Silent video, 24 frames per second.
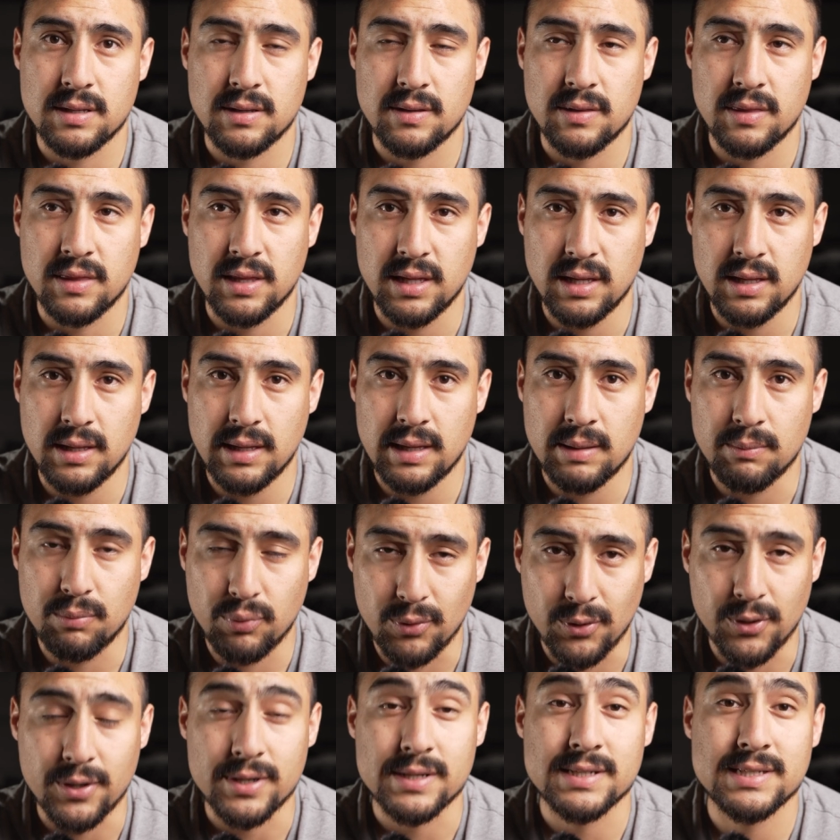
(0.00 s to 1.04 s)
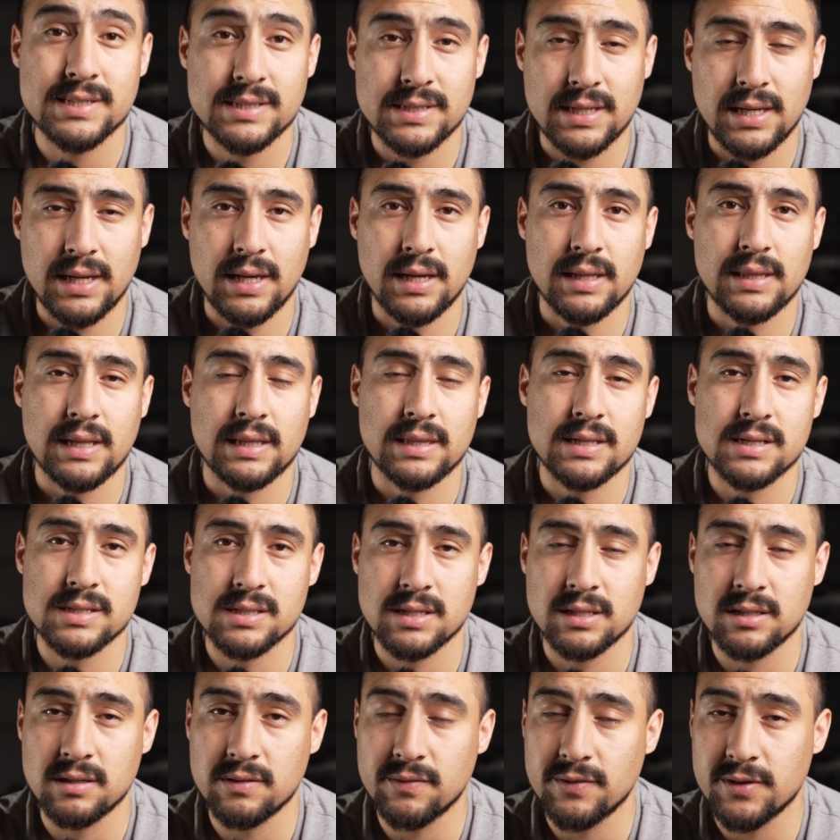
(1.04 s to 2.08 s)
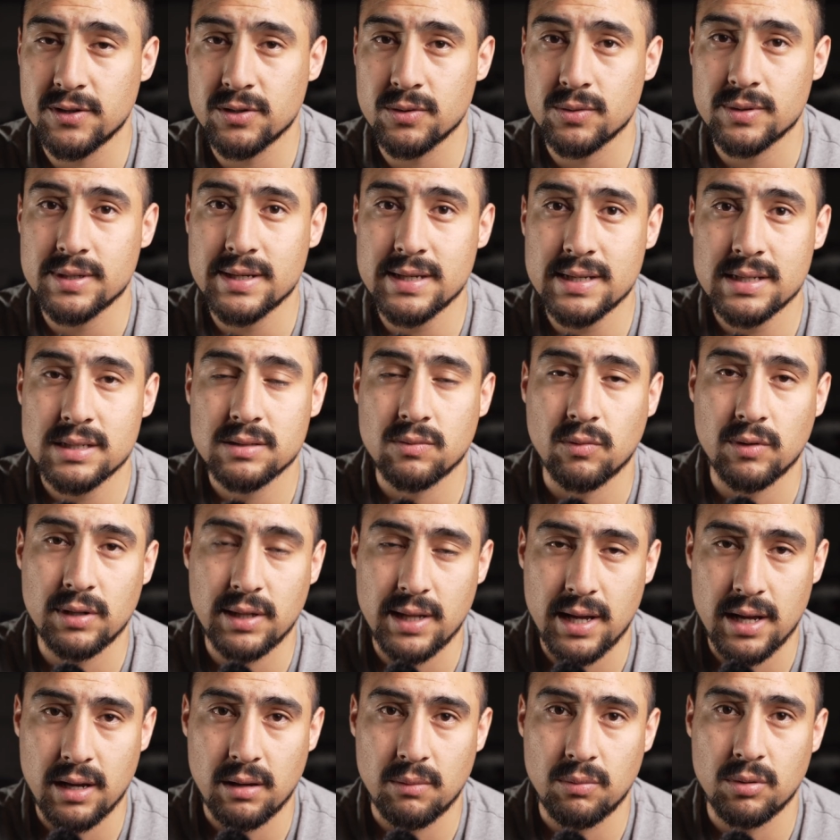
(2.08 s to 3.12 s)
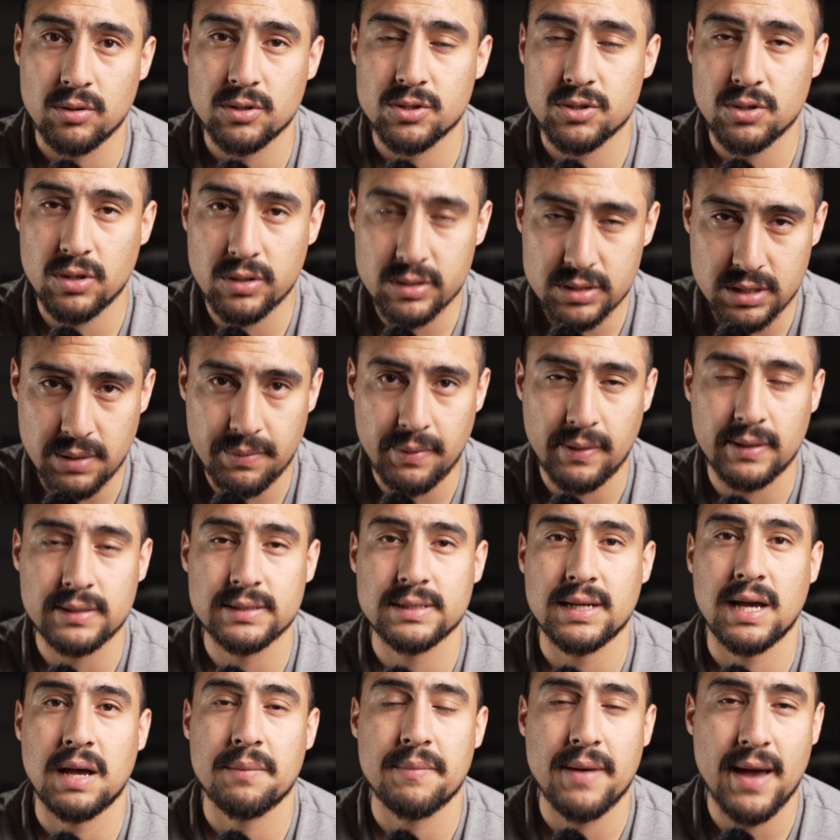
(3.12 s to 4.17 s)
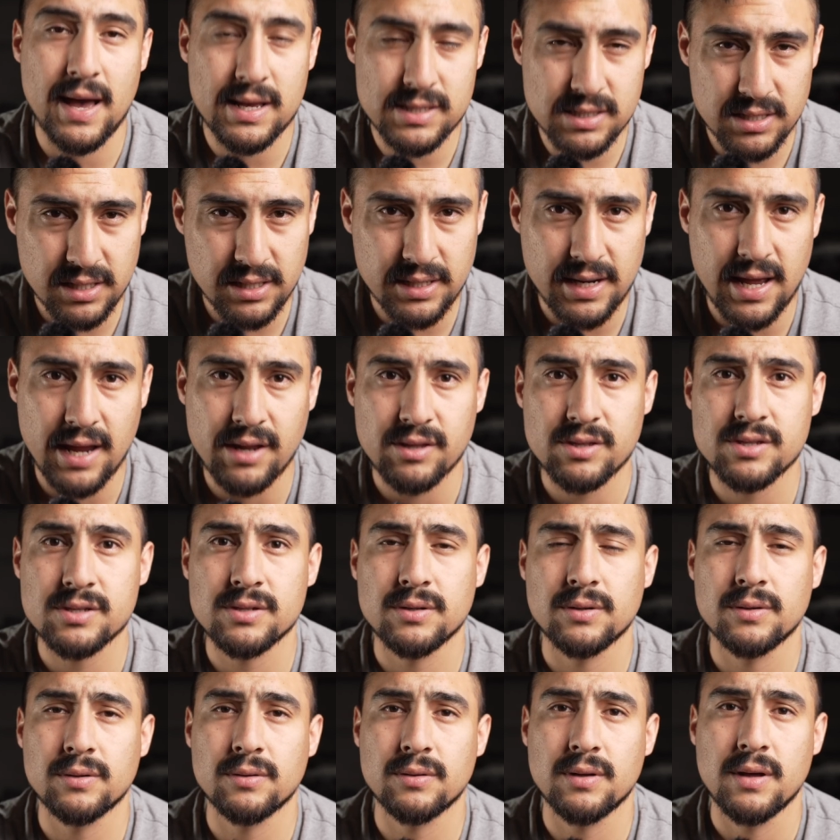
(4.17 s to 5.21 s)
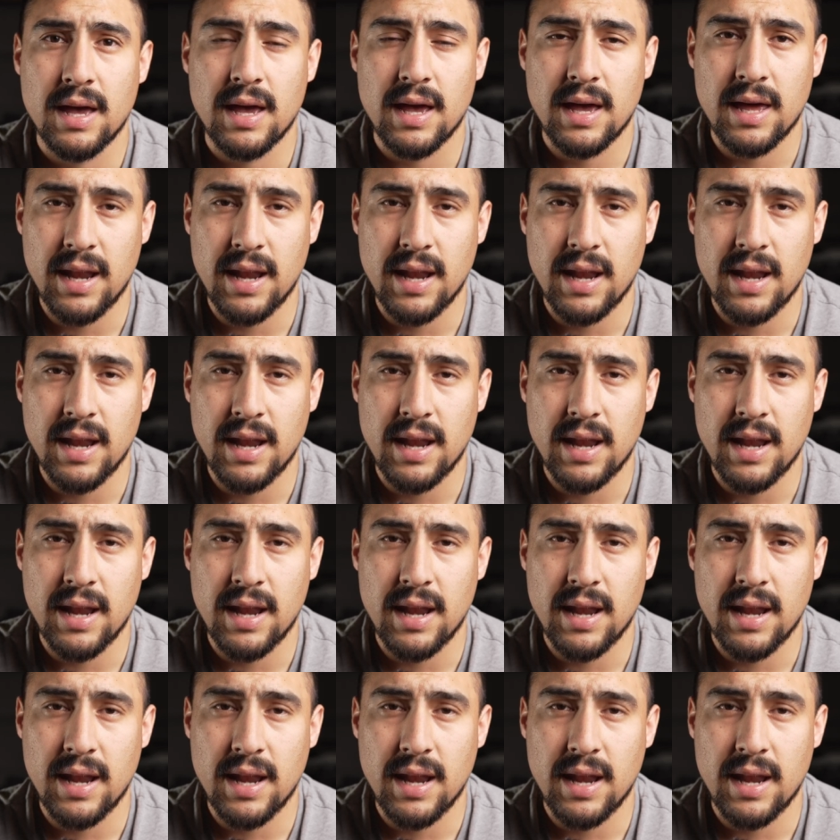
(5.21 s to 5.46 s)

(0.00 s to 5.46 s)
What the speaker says: the employer is seeing that this individual is reliable, shows up on time, has a good attitude,